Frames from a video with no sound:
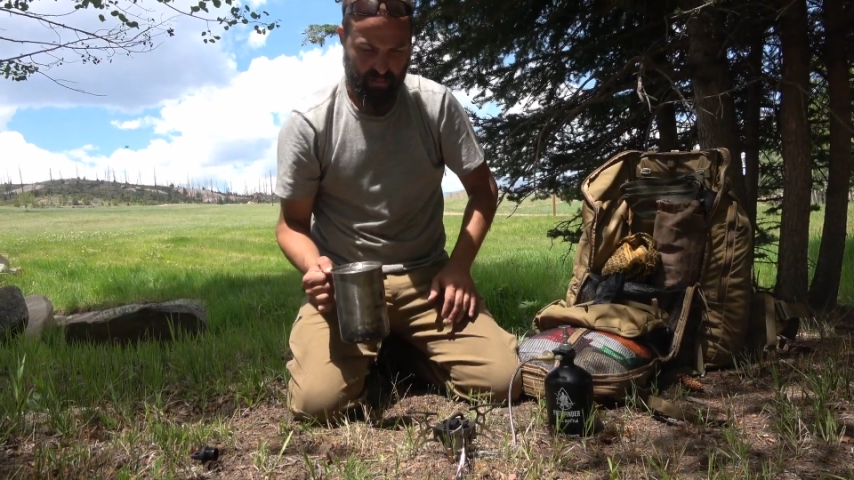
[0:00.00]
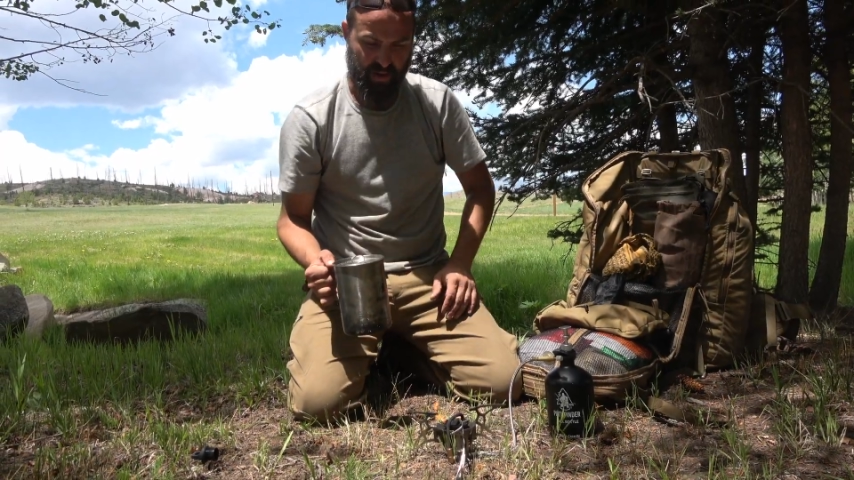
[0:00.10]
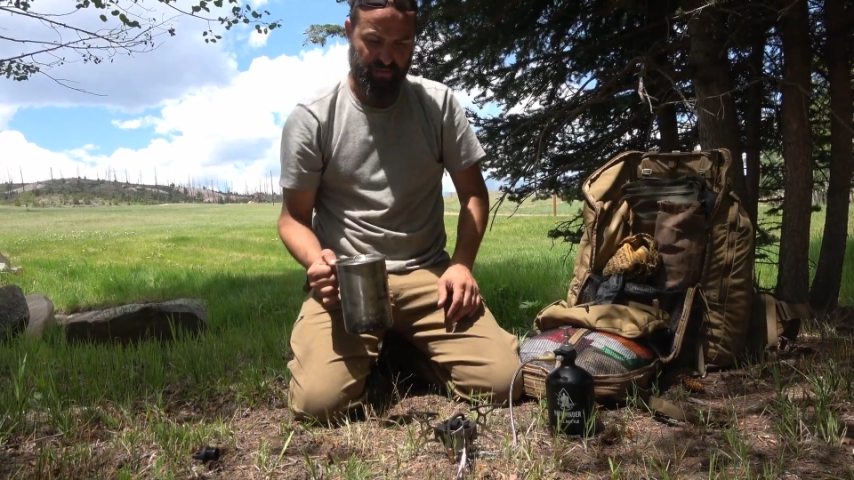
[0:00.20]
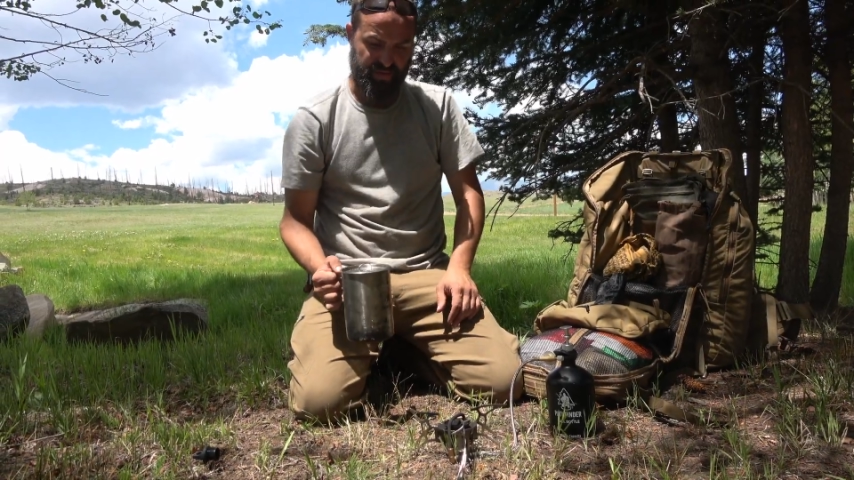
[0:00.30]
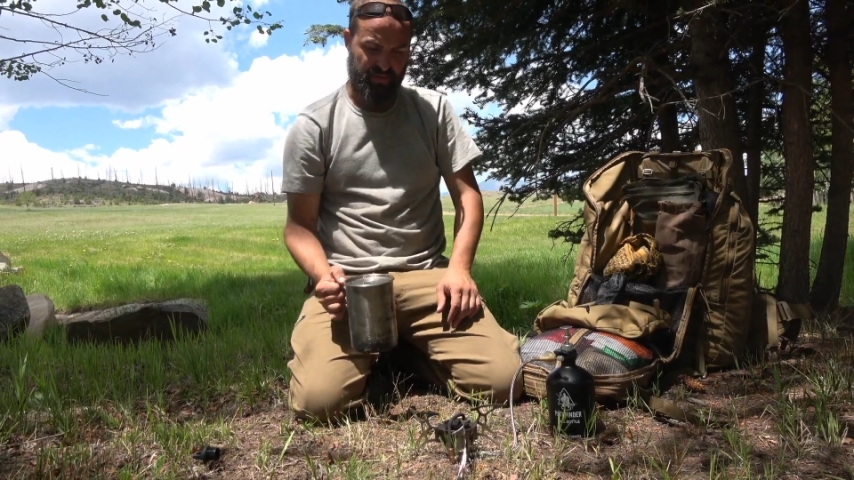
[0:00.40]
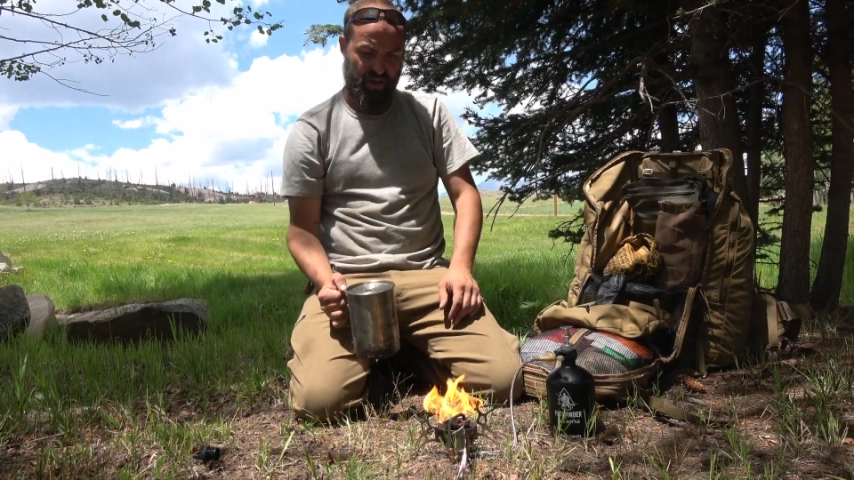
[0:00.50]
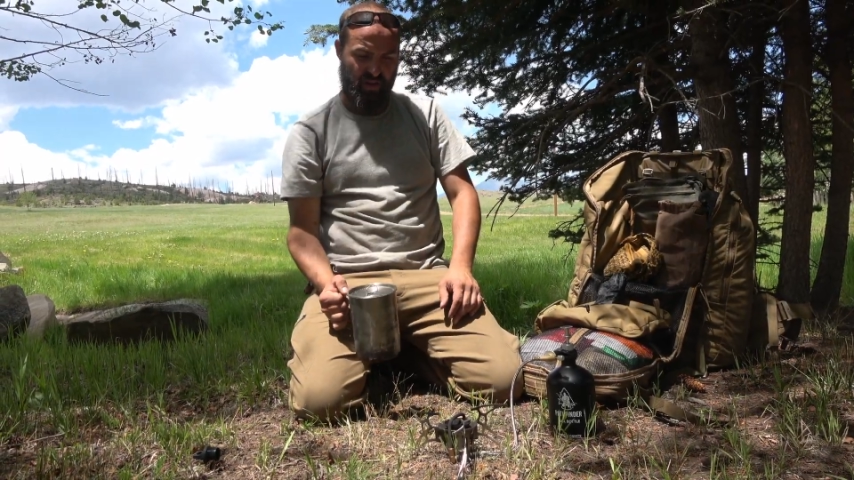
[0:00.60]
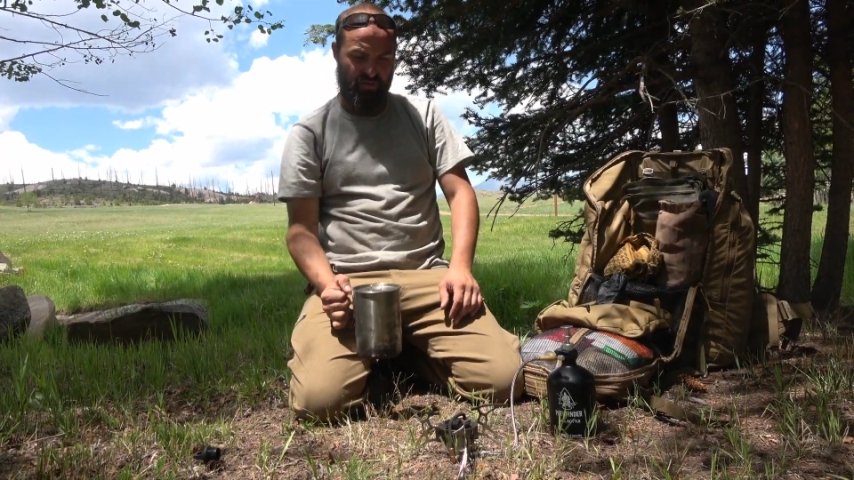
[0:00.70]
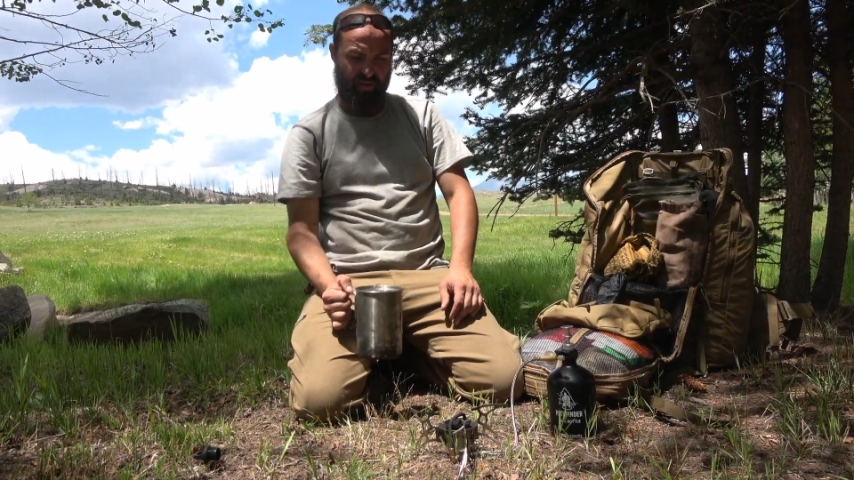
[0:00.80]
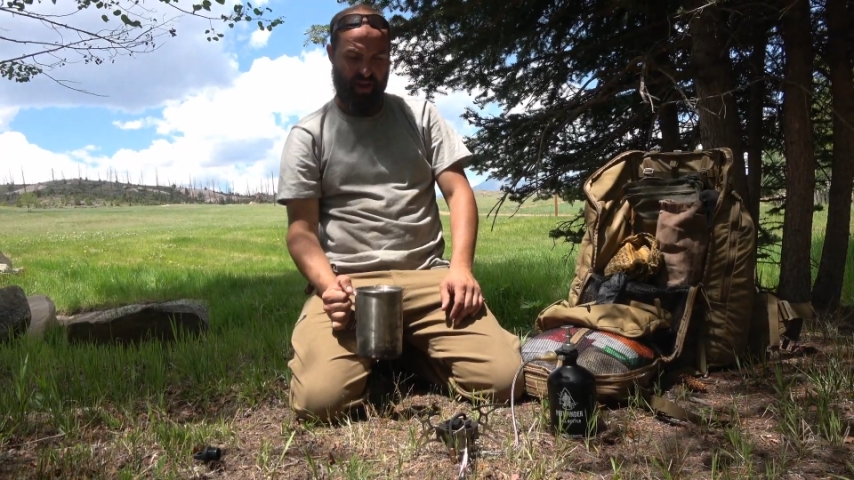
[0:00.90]
puffs of
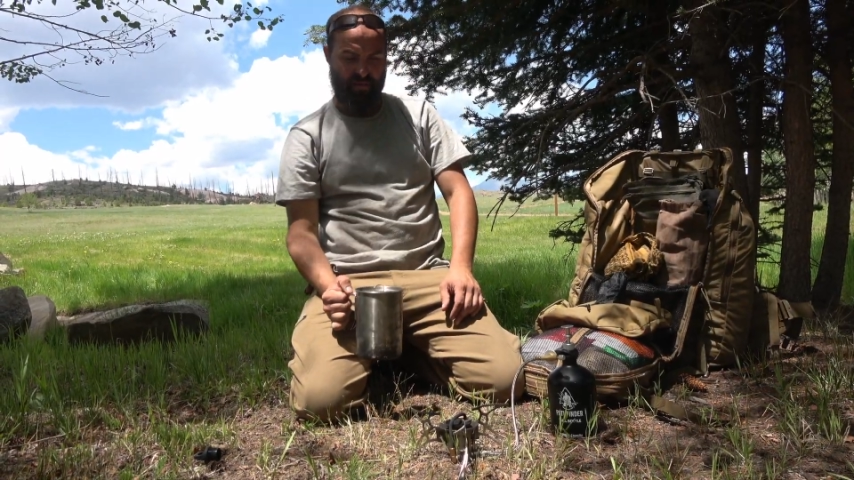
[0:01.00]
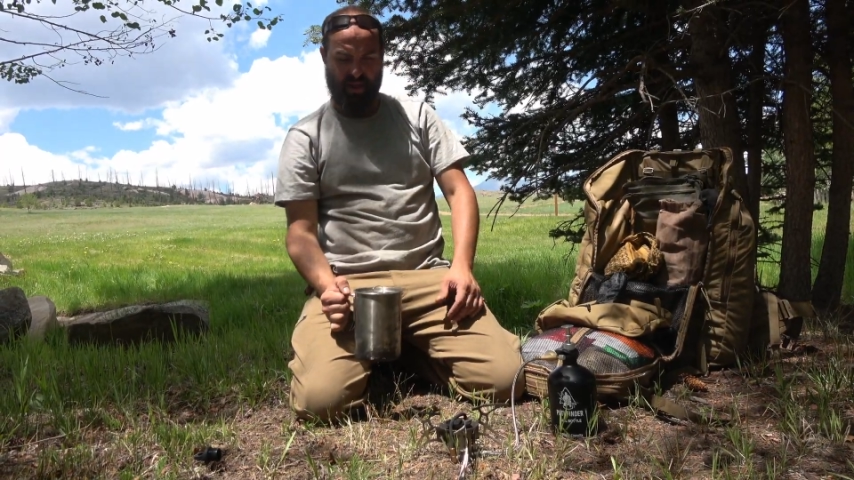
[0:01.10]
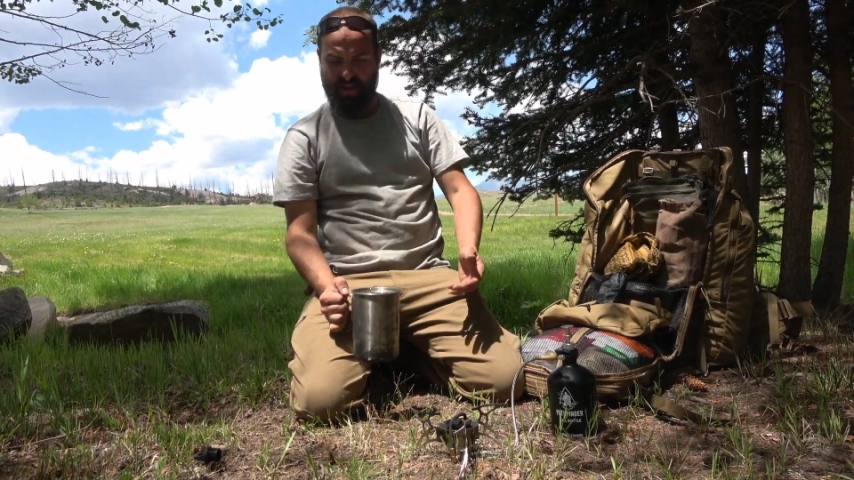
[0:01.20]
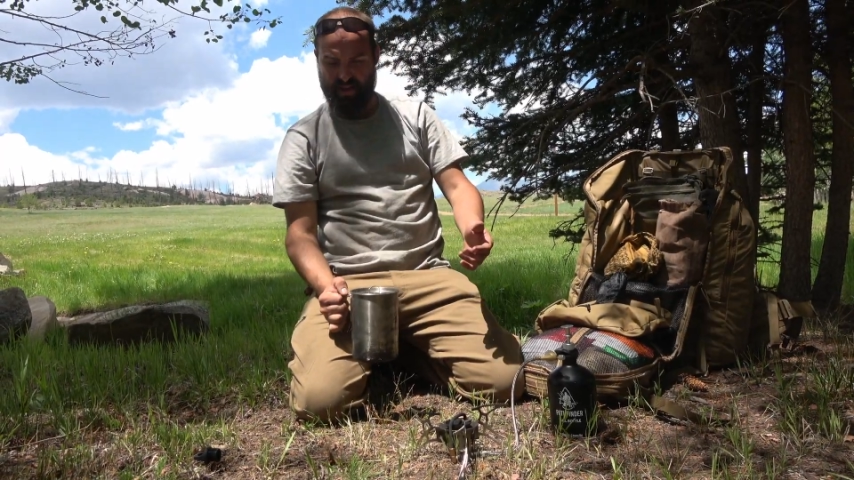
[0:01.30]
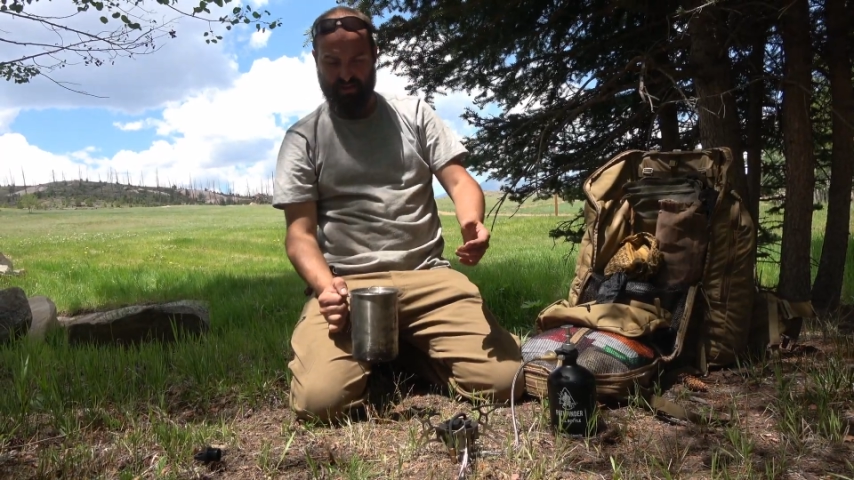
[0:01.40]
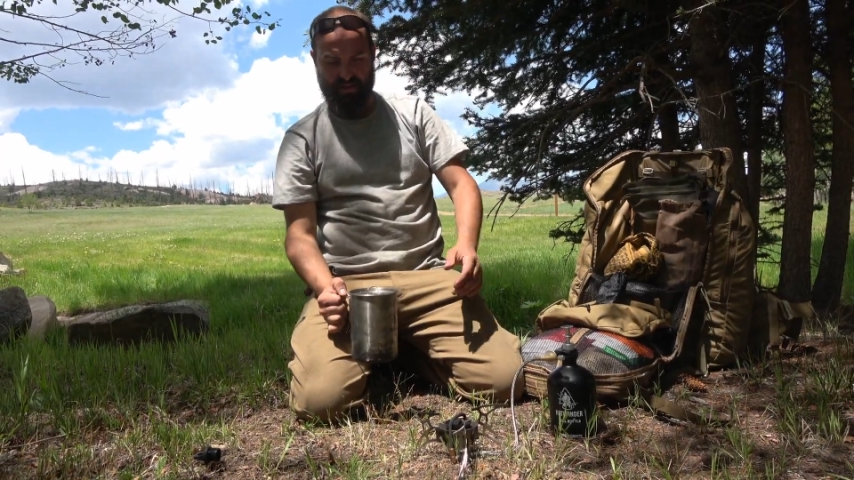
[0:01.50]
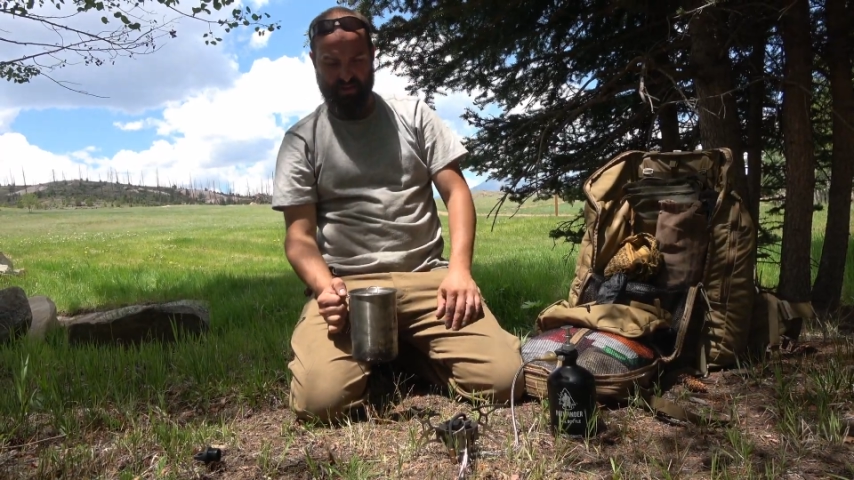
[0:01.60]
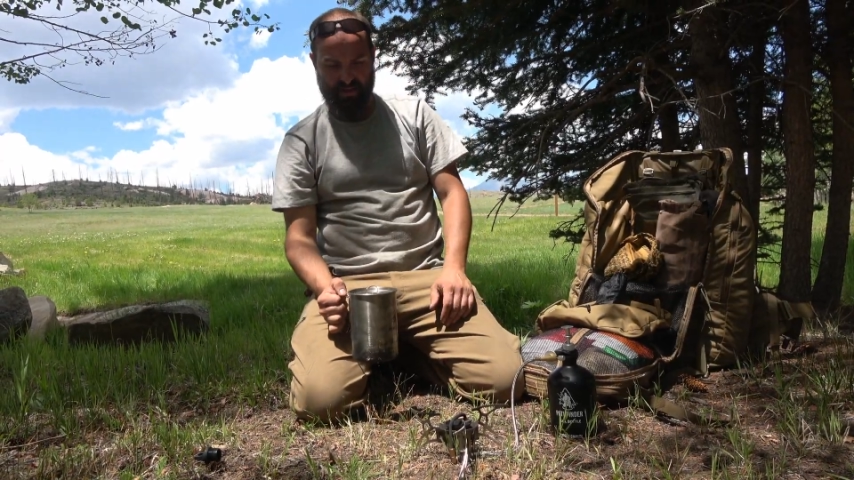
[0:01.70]
yellow flame, and that's